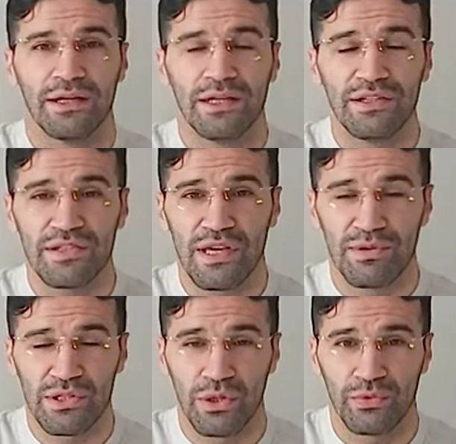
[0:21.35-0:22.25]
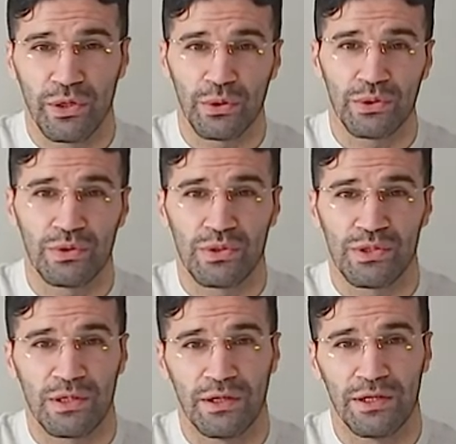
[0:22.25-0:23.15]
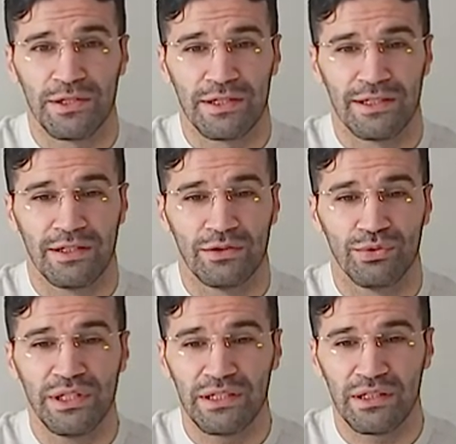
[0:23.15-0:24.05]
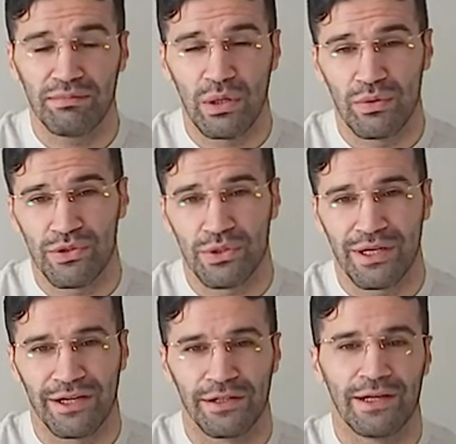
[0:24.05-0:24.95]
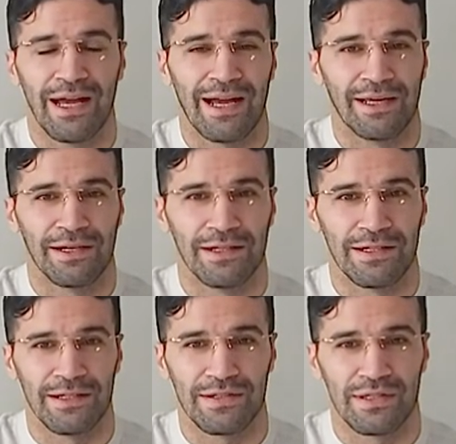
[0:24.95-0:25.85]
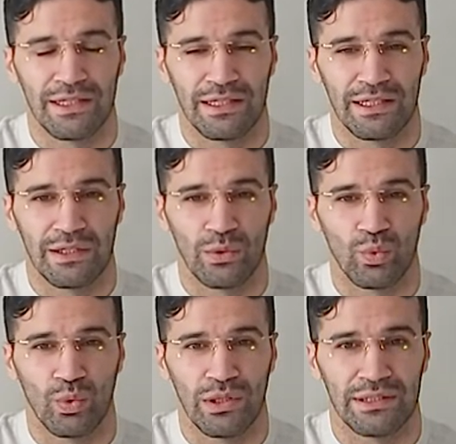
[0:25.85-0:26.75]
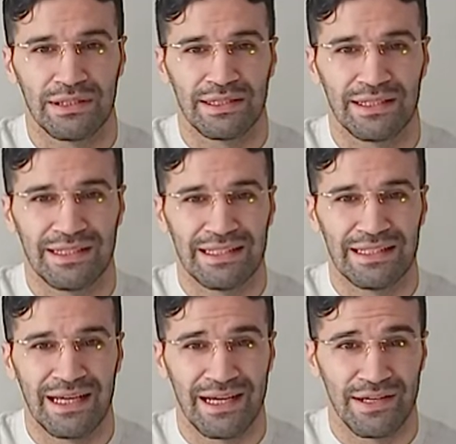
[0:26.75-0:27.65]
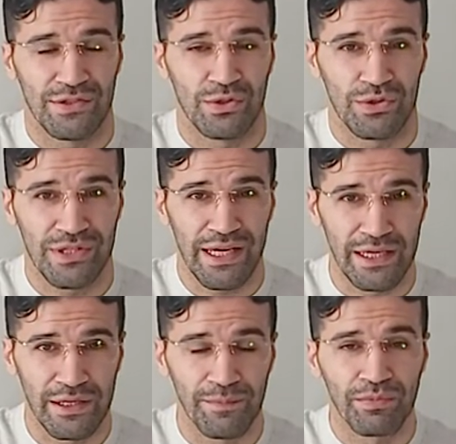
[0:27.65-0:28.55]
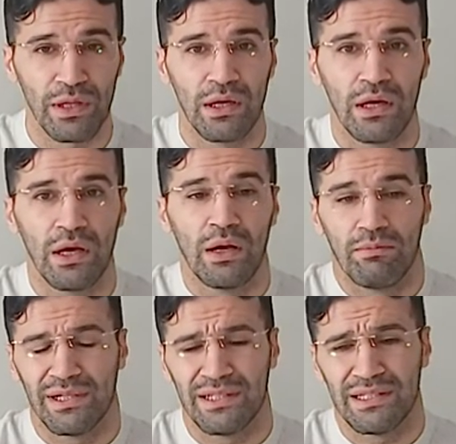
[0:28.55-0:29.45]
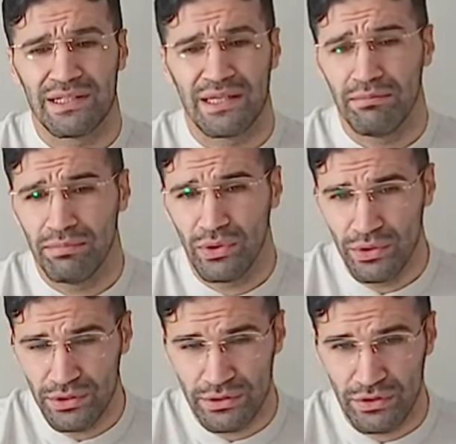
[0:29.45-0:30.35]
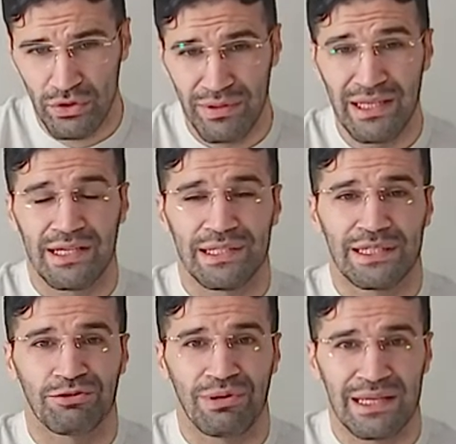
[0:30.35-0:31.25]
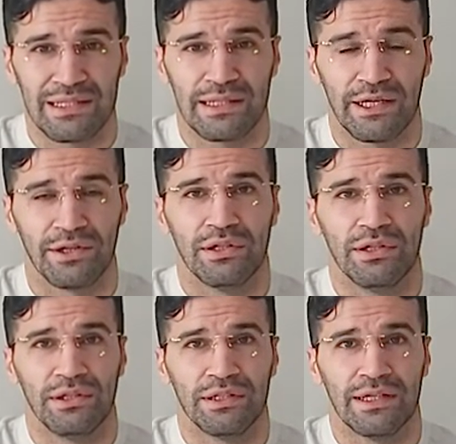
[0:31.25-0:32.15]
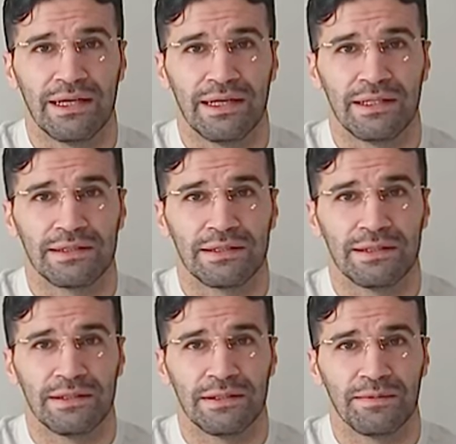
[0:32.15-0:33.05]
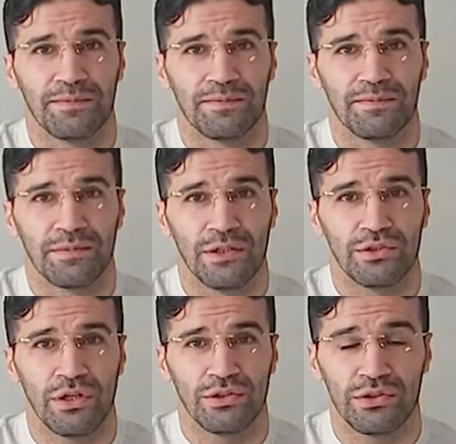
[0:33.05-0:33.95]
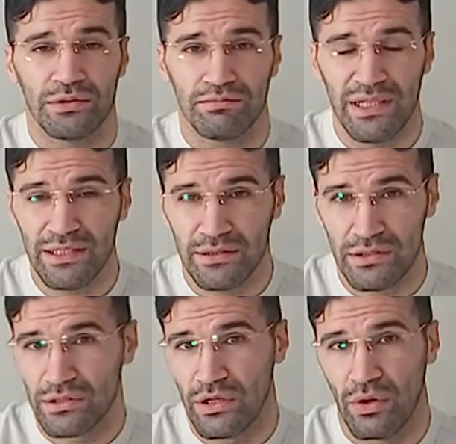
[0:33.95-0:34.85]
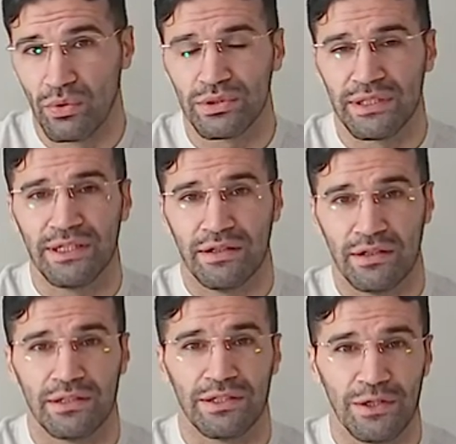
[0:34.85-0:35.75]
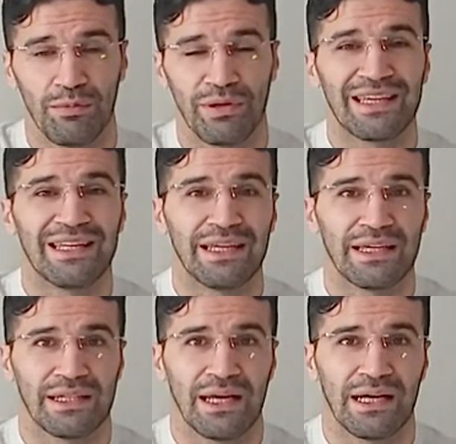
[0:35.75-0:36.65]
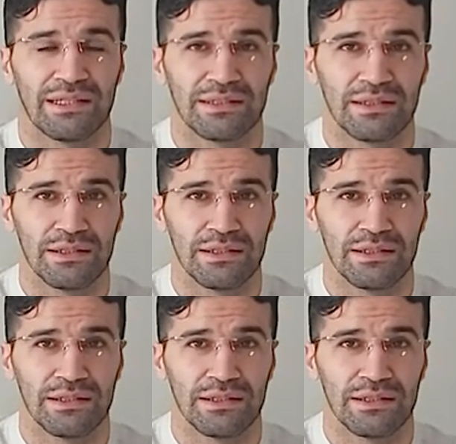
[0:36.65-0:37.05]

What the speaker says: In this episode, we are going to start reading the poems together and seeing what he has to say. But it is important to me as a translator that I should make this note here in the beginning that